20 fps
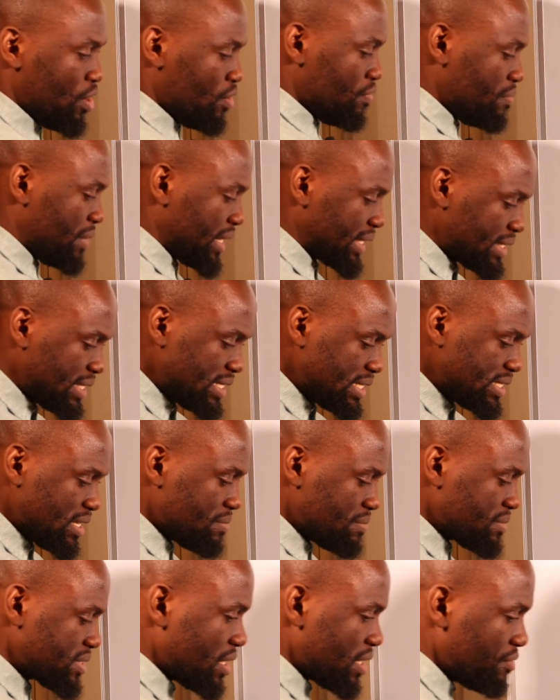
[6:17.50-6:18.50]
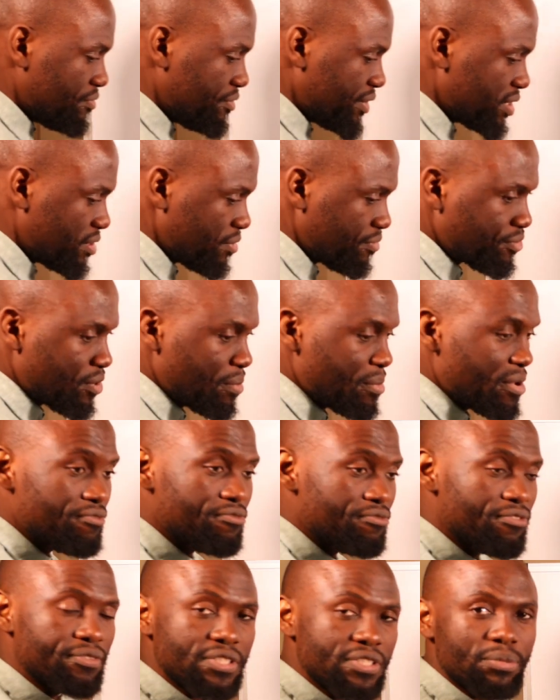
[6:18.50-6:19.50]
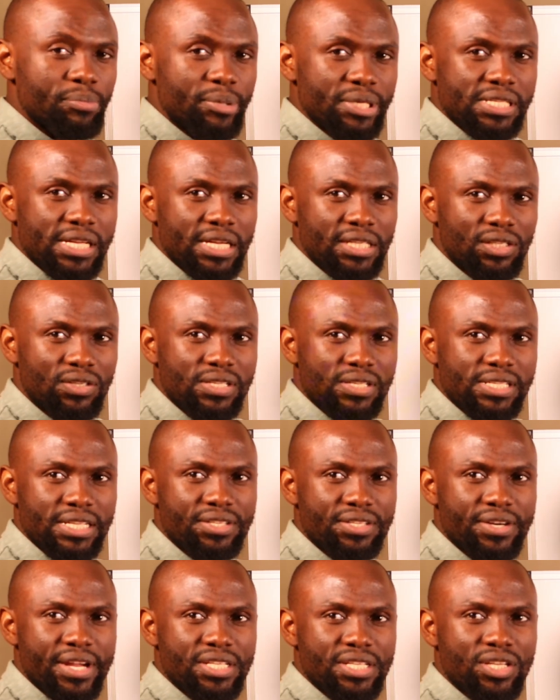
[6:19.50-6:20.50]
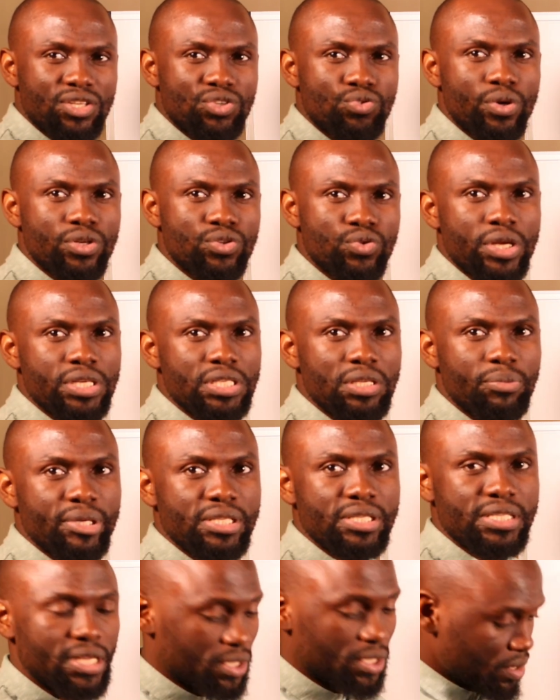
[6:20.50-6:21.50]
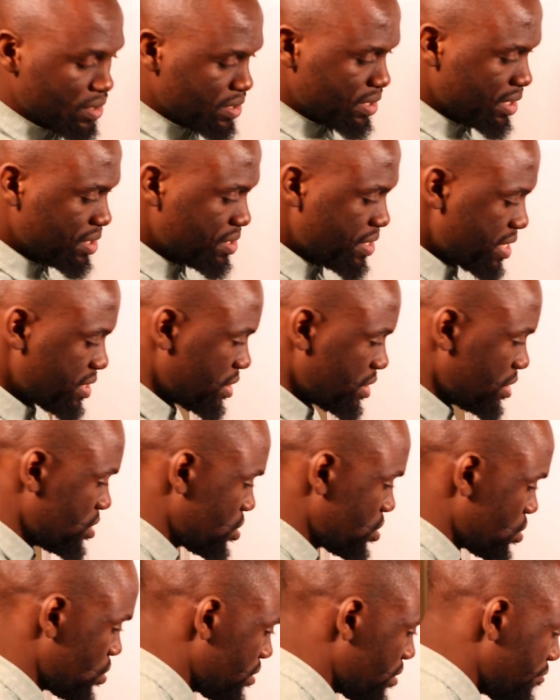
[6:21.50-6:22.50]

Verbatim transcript: of magnesium sulfate from a 50% concentration to a 20% concentration. So